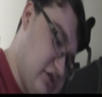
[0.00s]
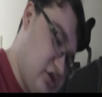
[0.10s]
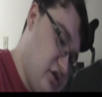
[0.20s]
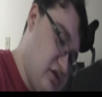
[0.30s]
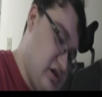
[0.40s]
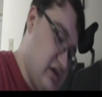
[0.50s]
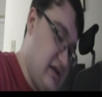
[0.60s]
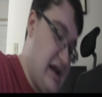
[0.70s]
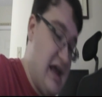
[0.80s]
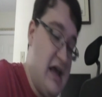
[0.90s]
turns out
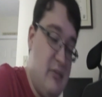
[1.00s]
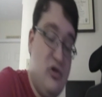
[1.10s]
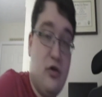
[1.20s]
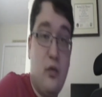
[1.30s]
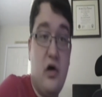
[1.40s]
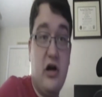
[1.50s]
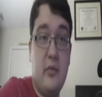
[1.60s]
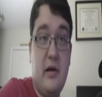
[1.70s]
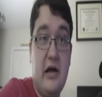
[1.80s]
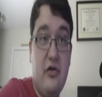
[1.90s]
that hamster water
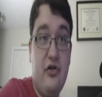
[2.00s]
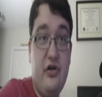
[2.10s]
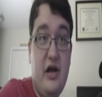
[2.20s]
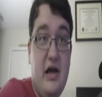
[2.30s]
bottles